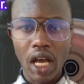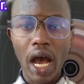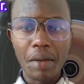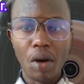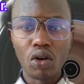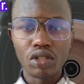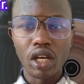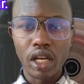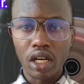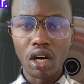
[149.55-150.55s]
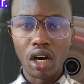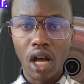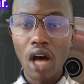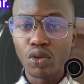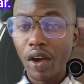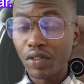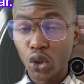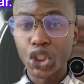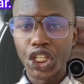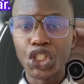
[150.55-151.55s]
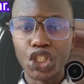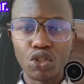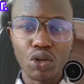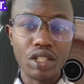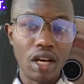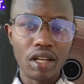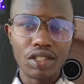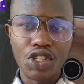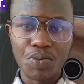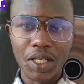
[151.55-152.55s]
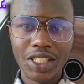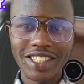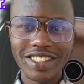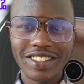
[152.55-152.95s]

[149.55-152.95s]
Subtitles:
I bought a car. How do we have to change into indirect speech?